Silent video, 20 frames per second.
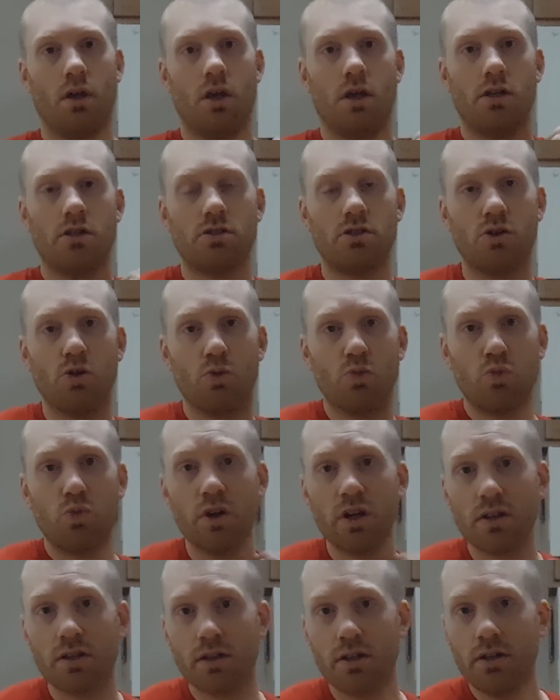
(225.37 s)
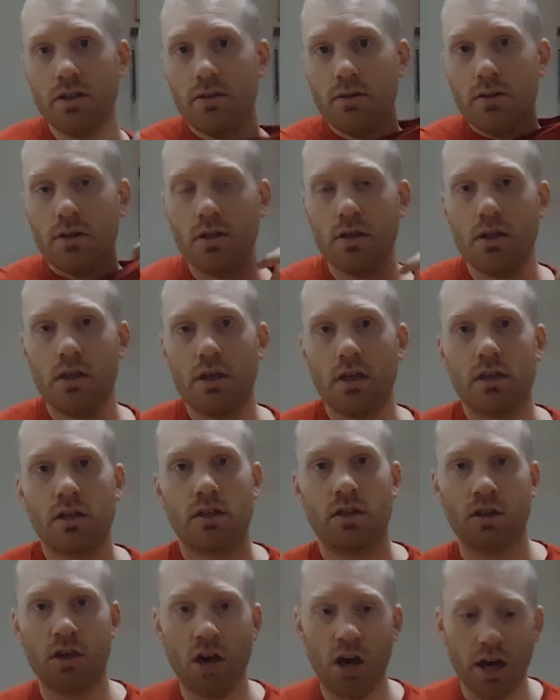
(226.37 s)
So really,
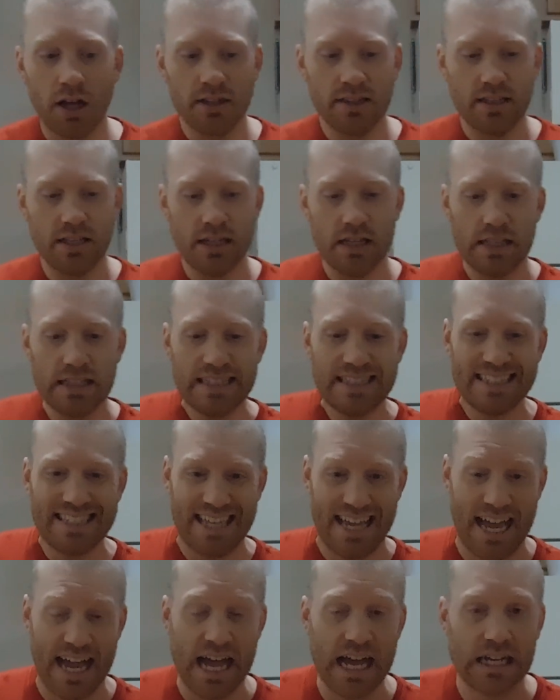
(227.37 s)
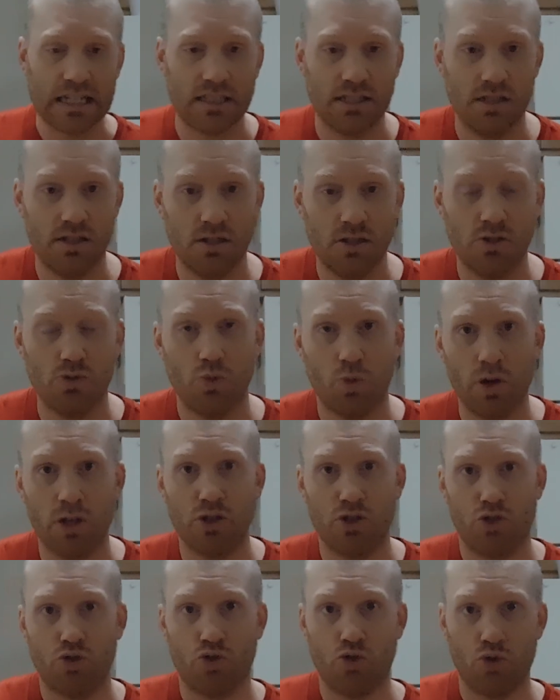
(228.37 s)
cutting taxes,
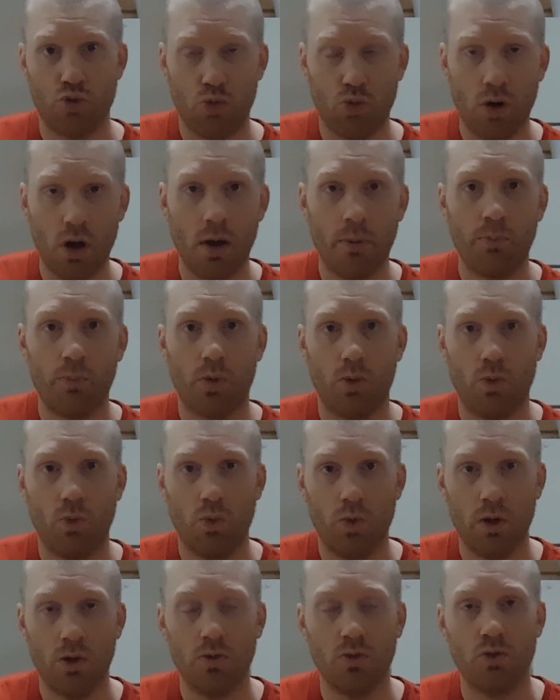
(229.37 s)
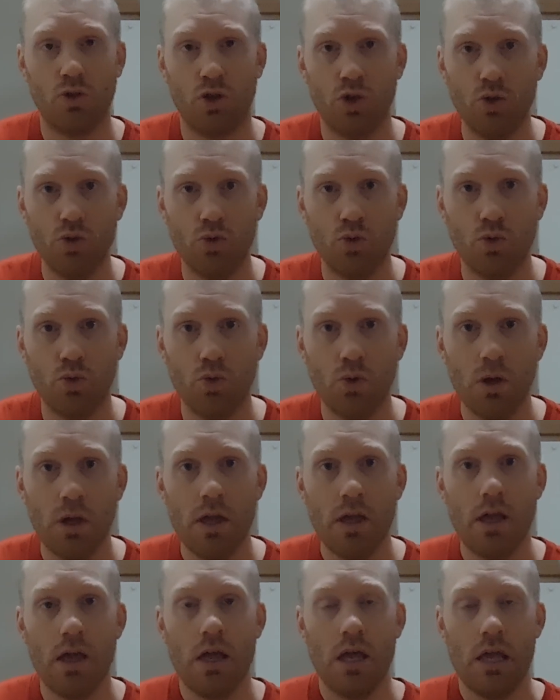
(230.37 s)
which Trump will do,
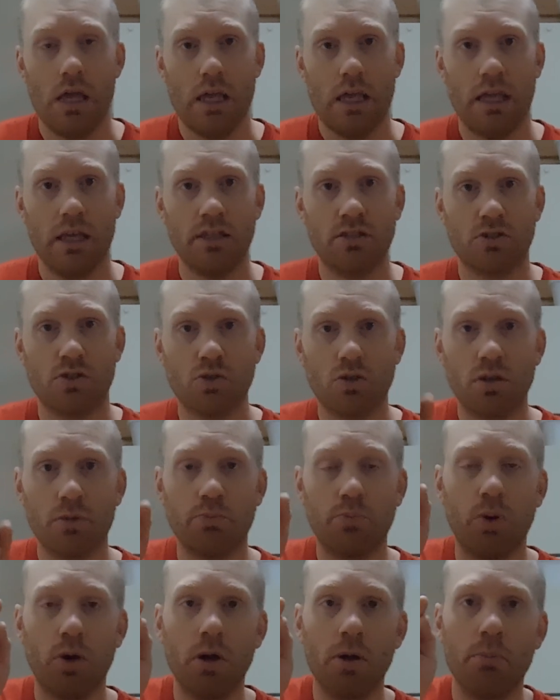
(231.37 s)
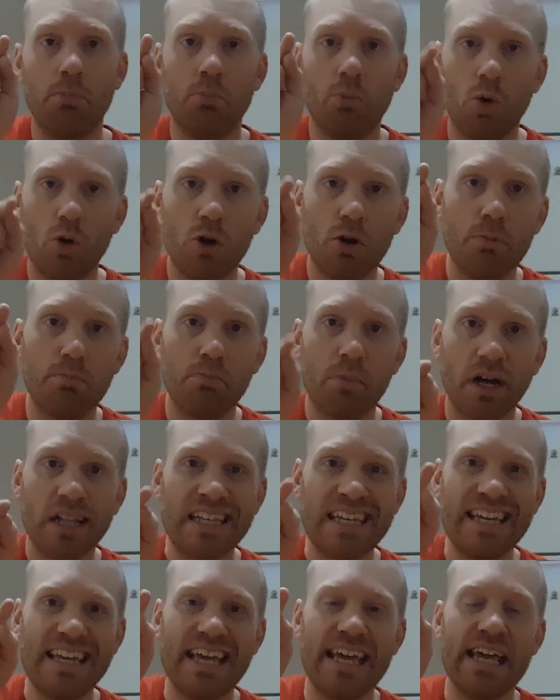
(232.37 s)
is going to put more
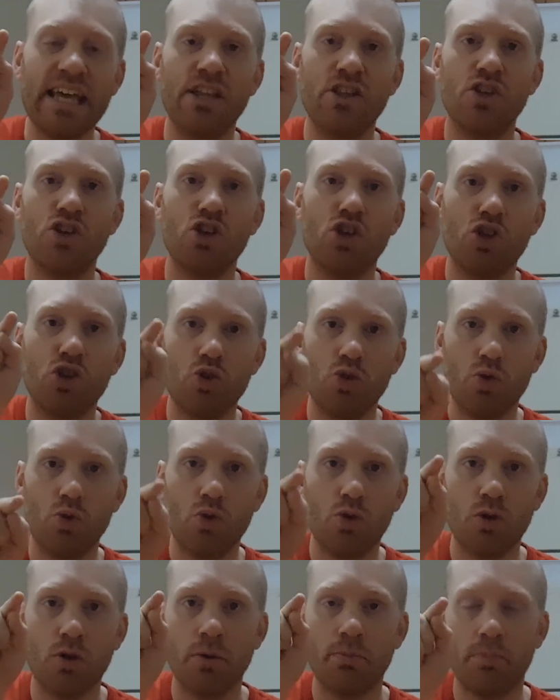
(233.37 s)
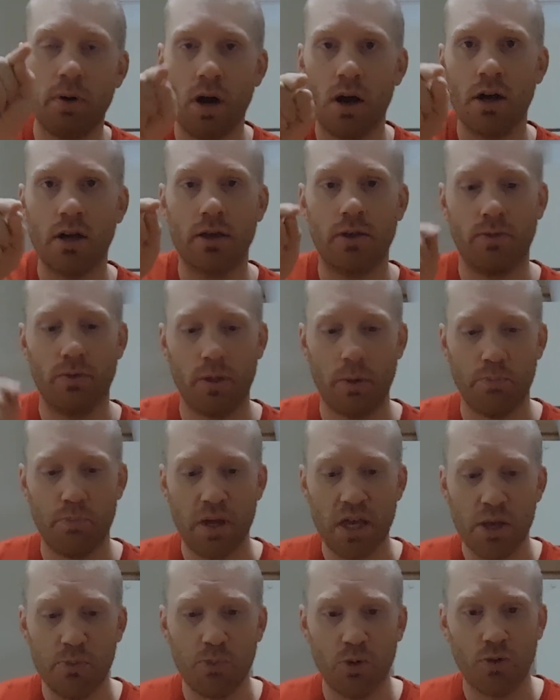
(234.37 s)
money in your pocket. The
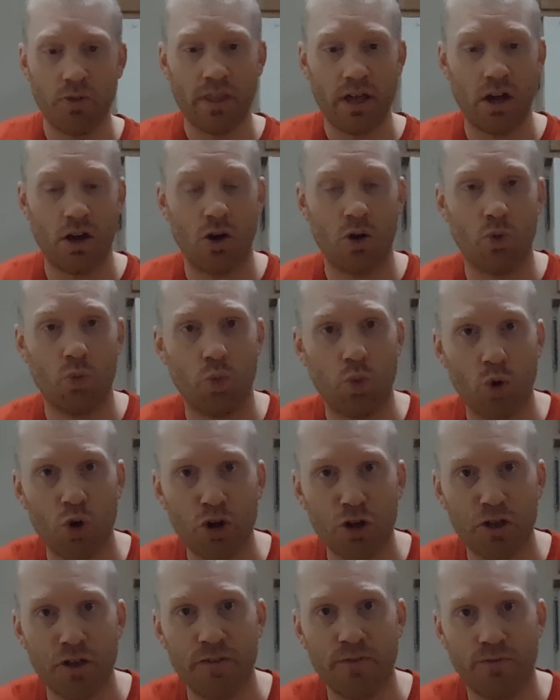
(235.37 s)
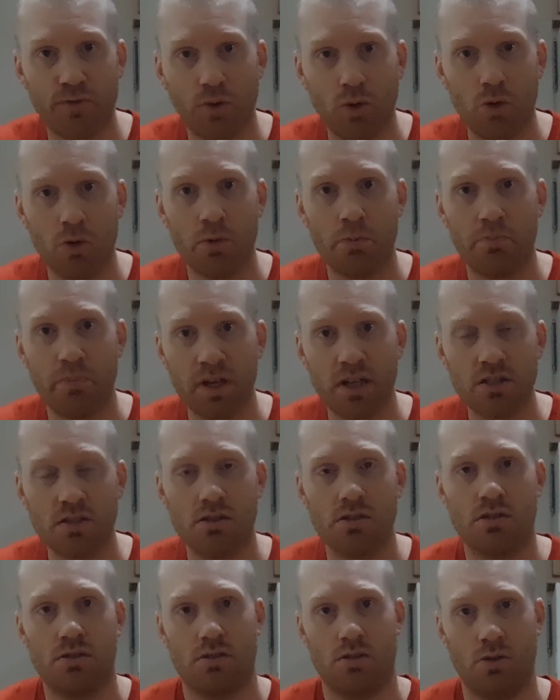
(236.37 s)
people that are working for
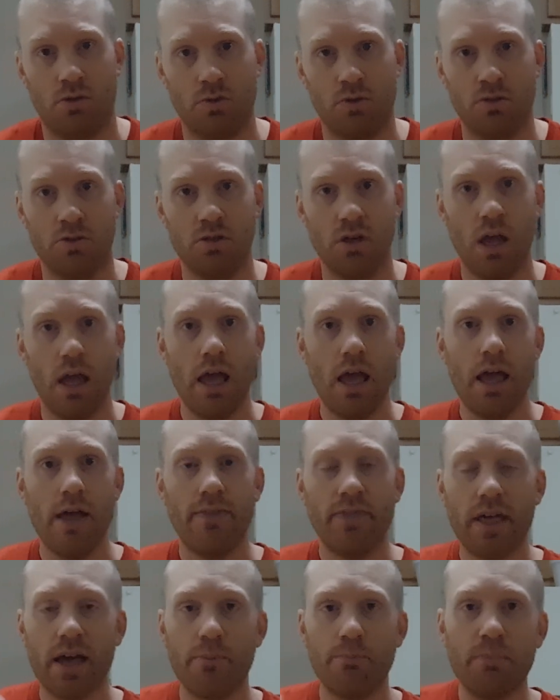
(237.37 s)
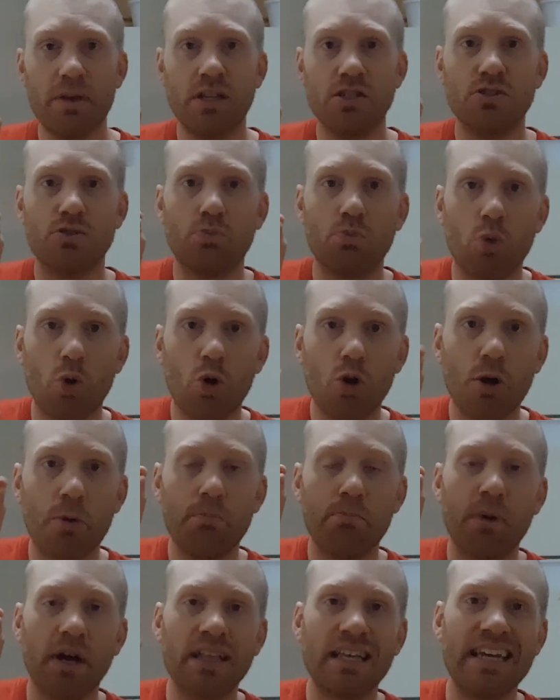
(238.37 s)
business owners, that means more
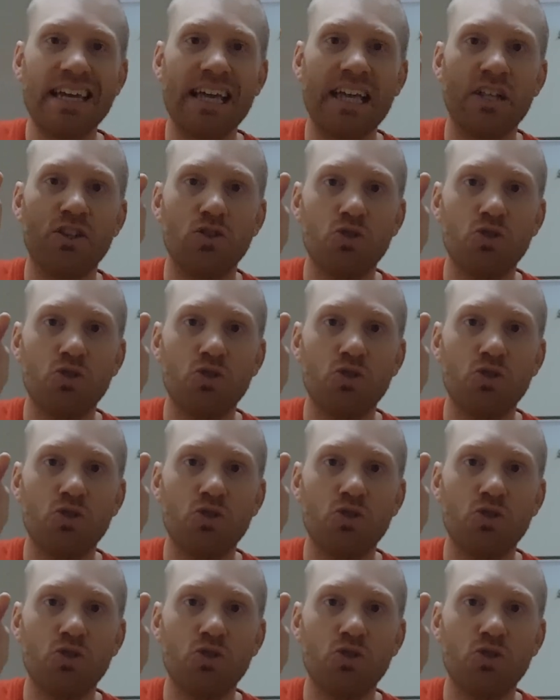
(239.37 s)
money in